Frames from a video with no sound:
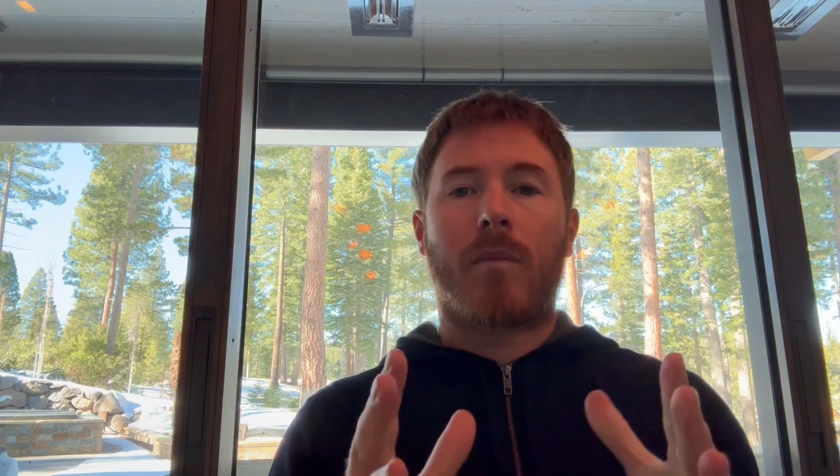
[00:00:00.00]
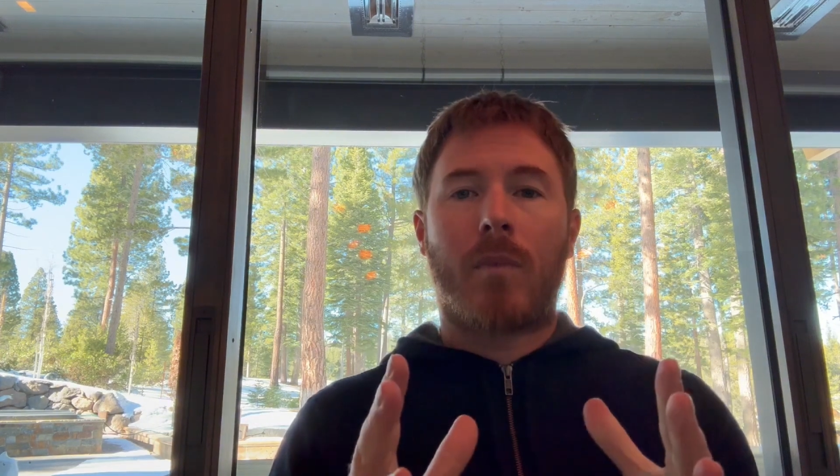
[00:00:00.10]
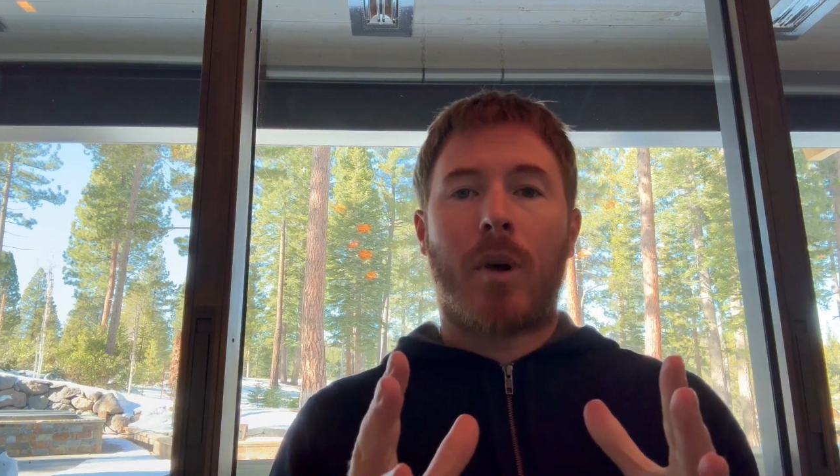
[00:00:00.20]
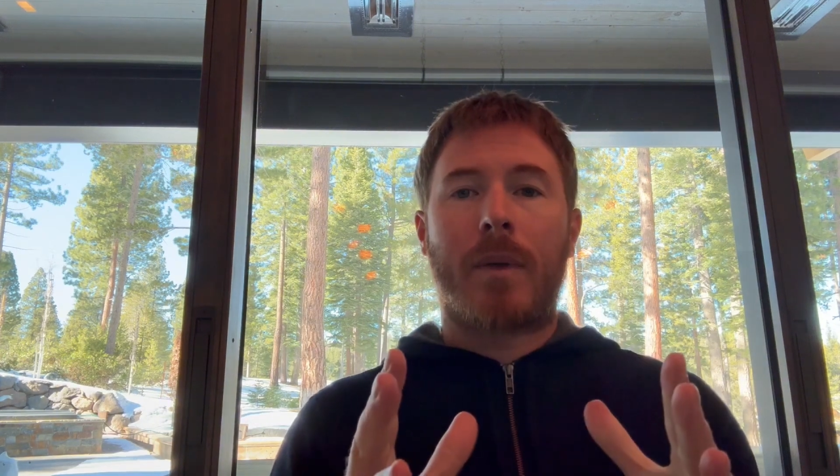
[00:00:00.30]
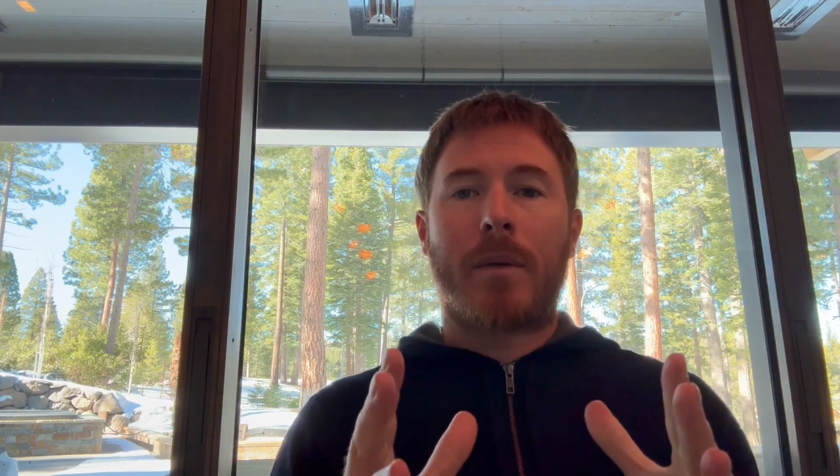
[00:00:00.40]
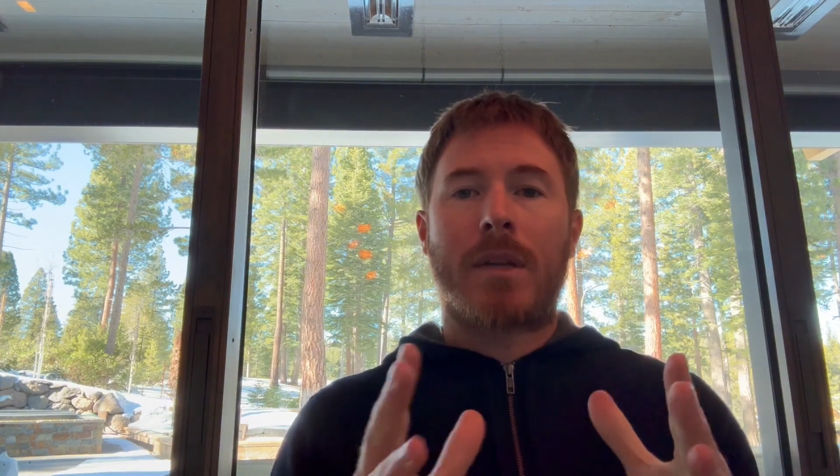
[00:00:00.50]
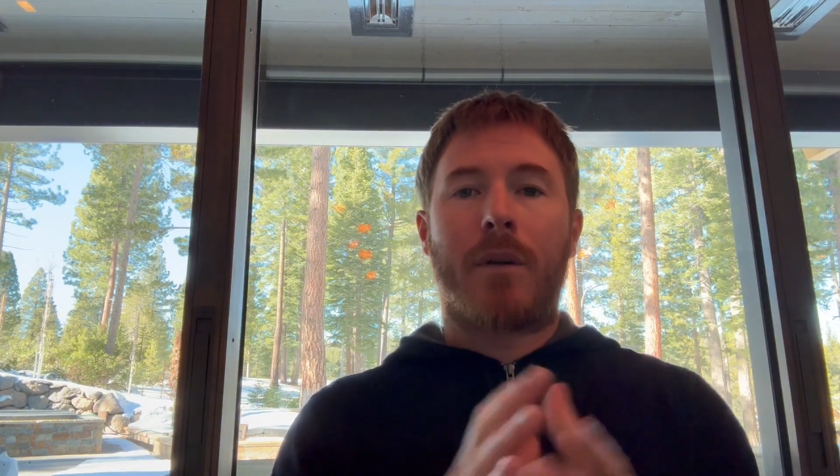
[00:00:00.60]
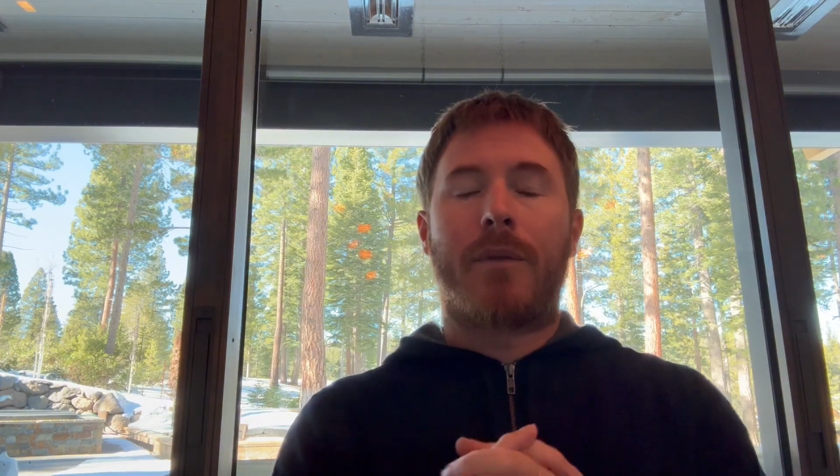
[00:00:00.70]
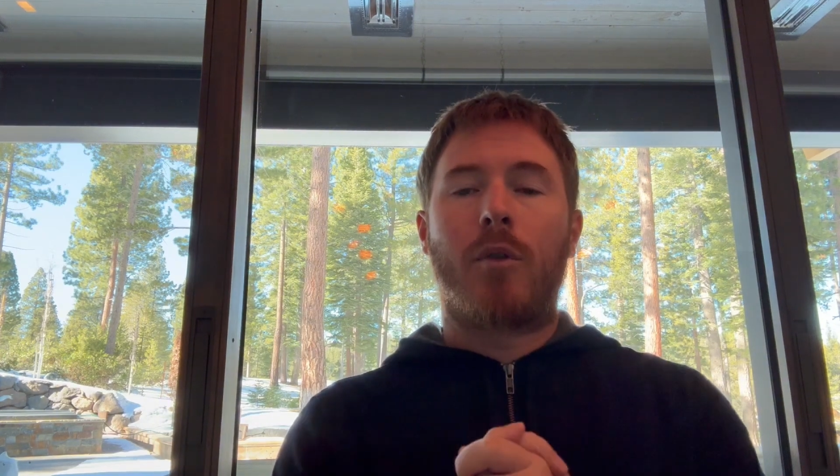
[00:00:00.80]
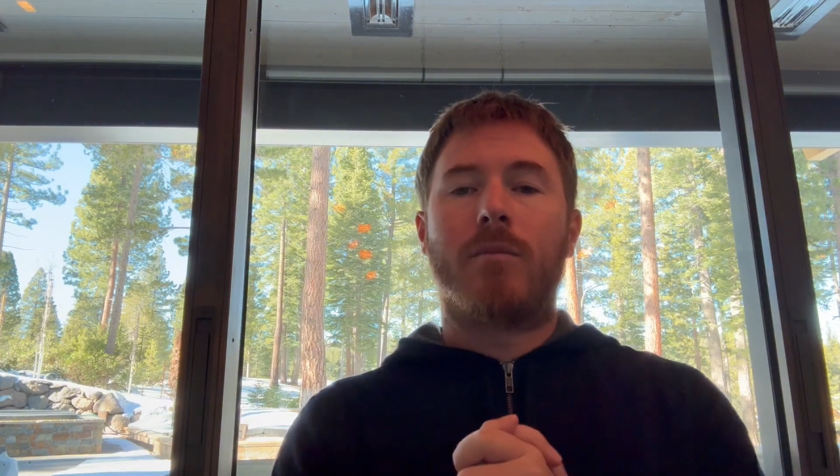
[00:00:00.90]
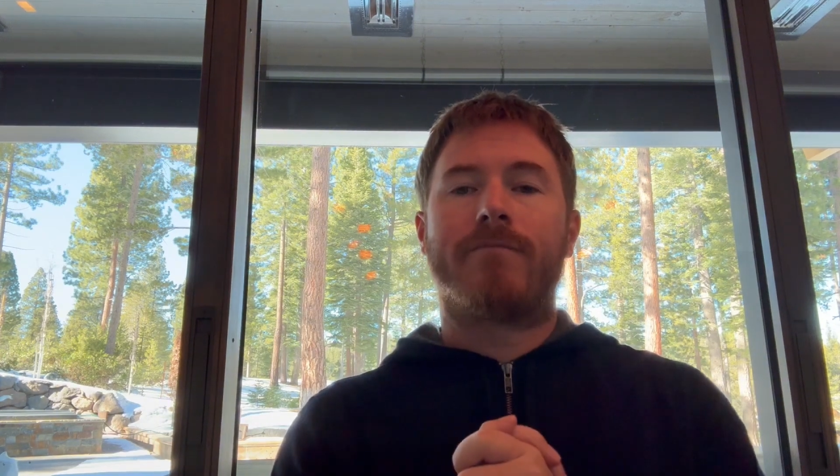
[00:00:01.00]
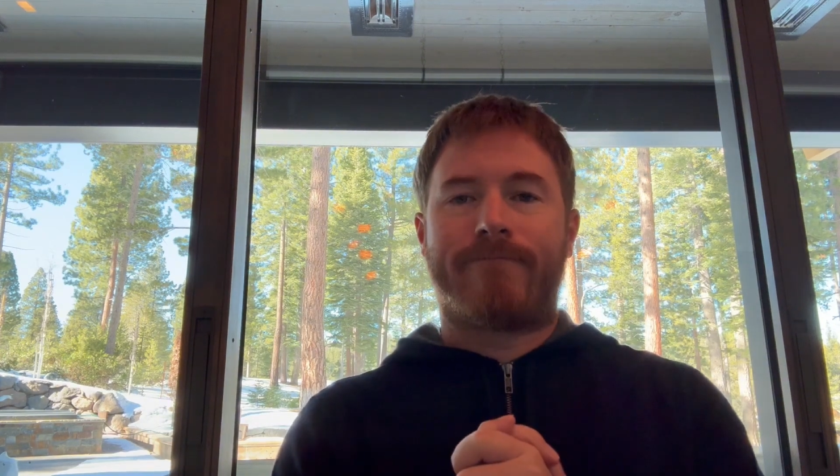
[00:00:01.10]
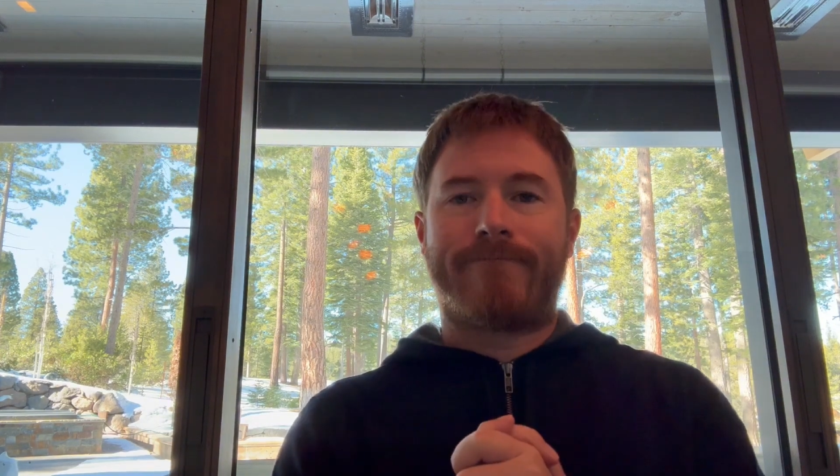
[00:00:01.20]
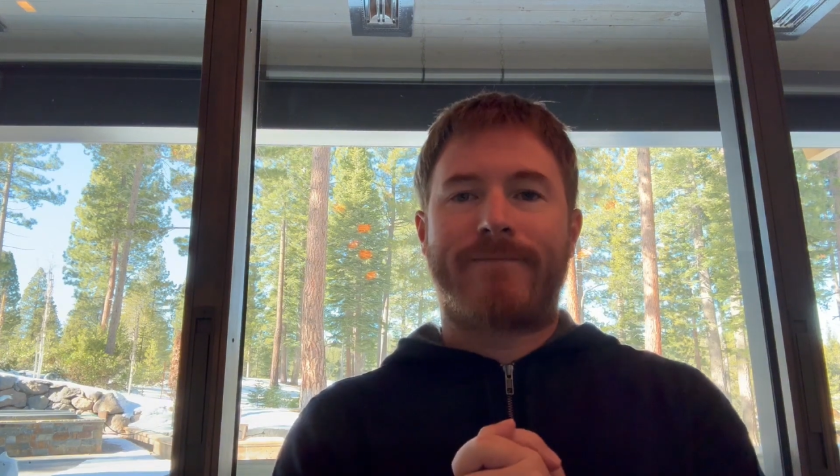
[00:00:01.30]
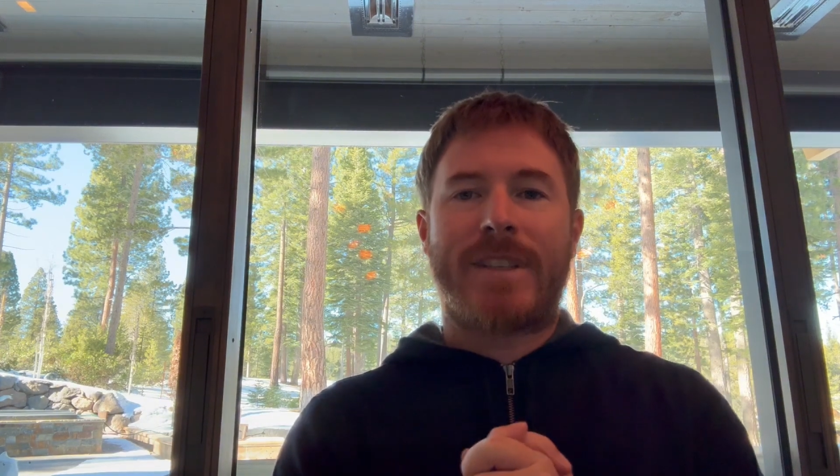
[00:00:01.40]
hope that was helpful.
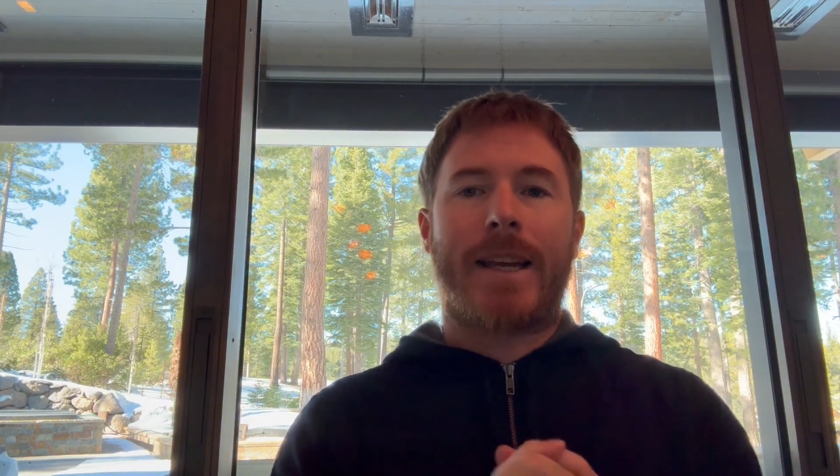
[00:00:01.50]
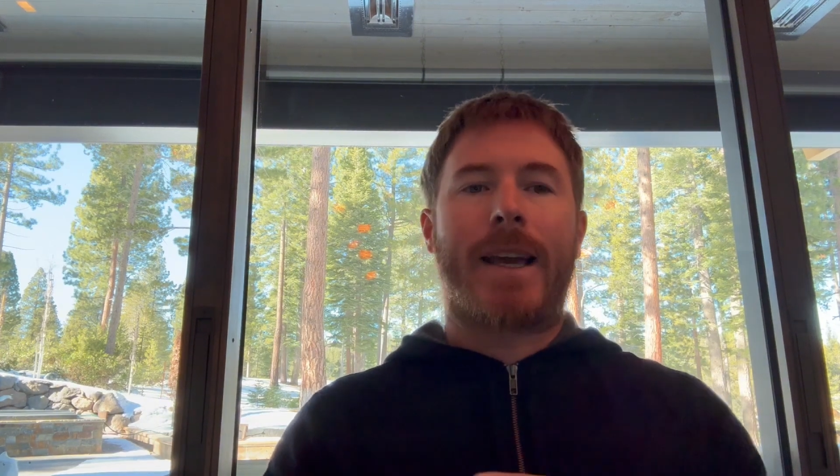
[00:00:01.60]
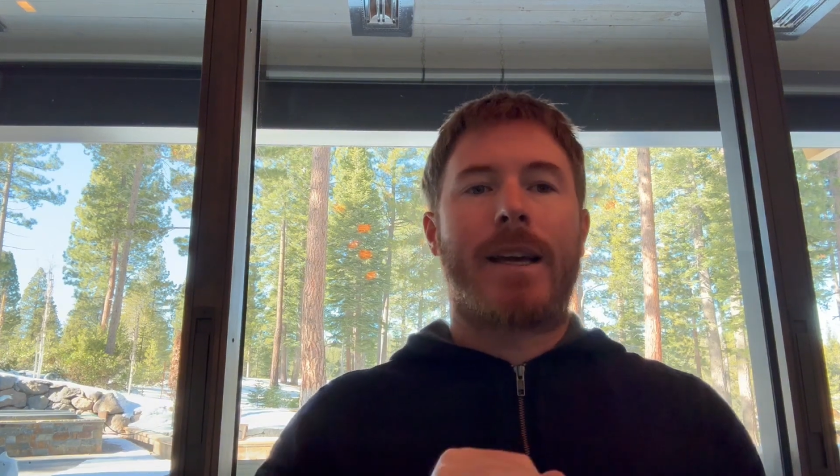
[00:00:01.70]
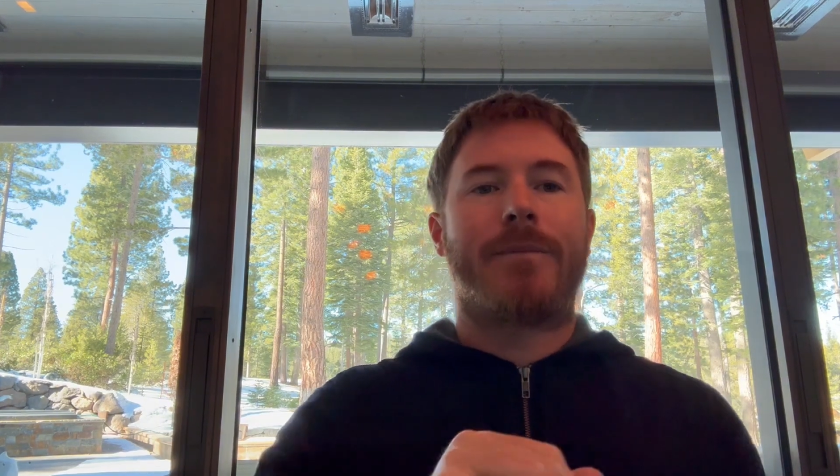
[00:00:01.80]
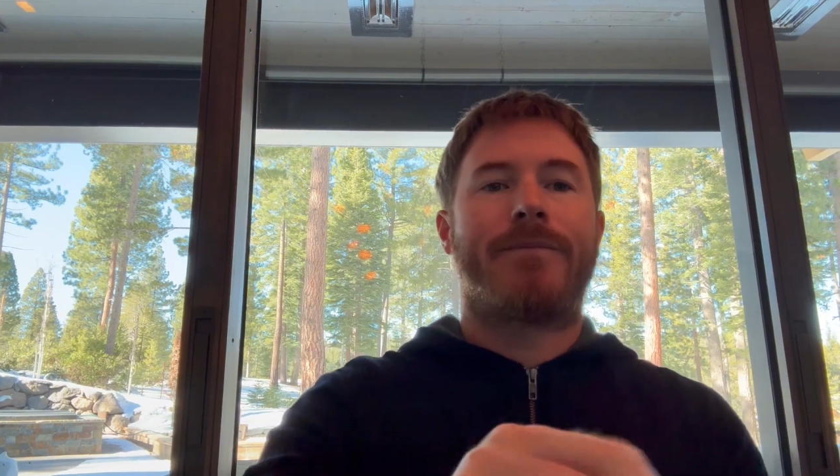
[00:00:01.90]
Take care.